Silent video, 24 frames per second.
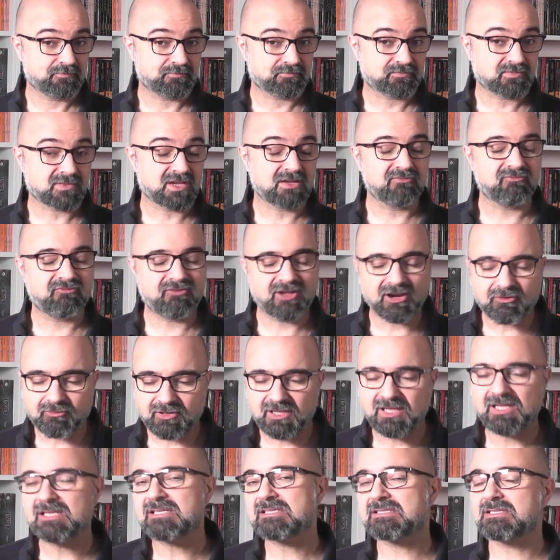and very
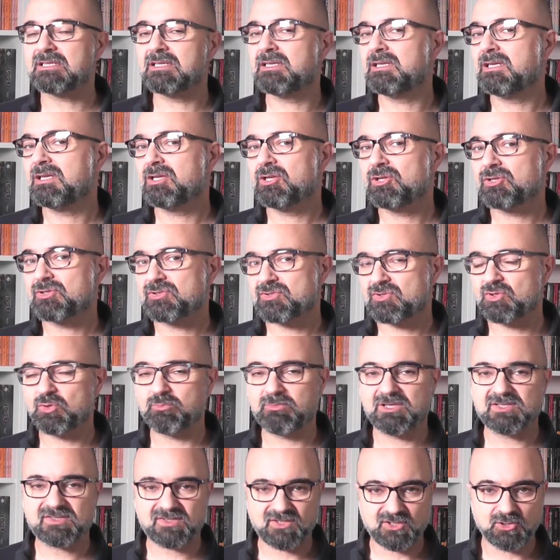easy to
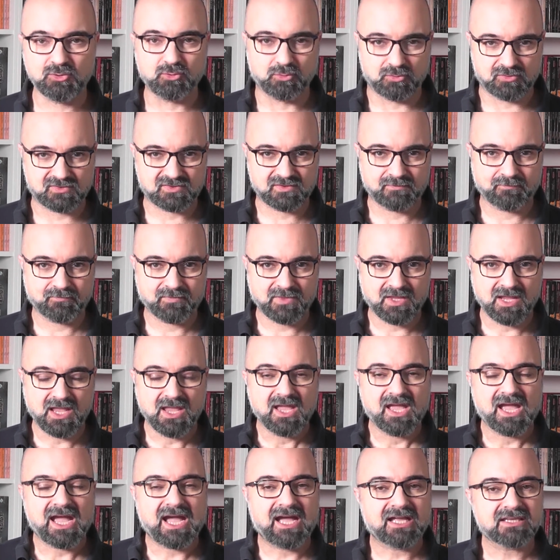misuse.
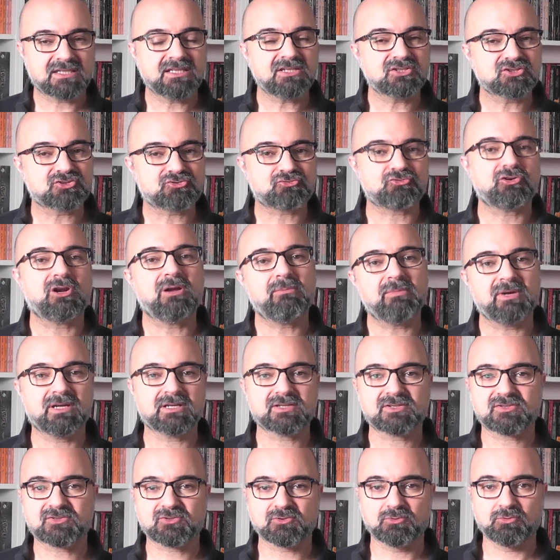Adding drama
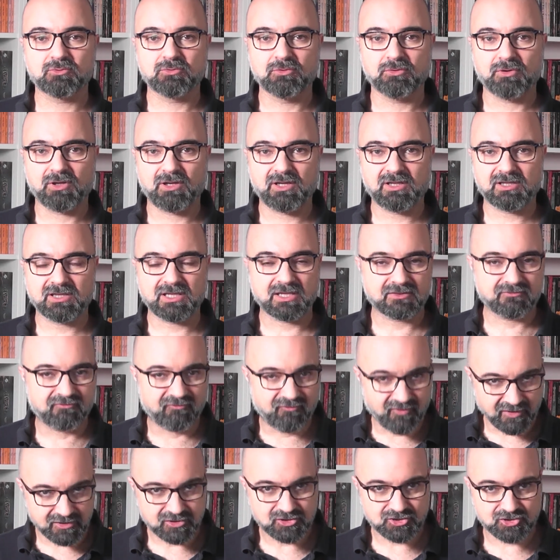to an
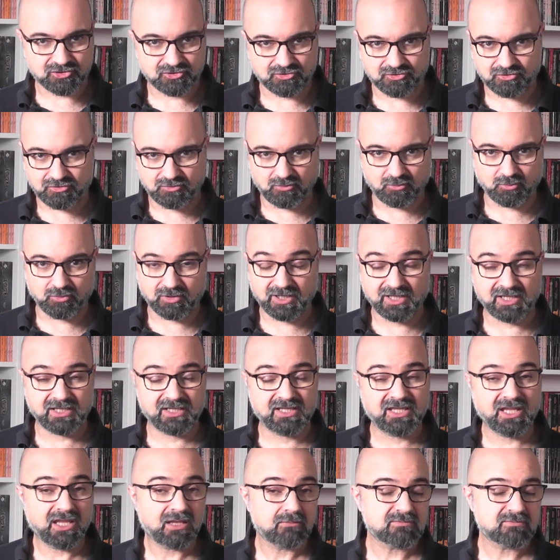adventure or a game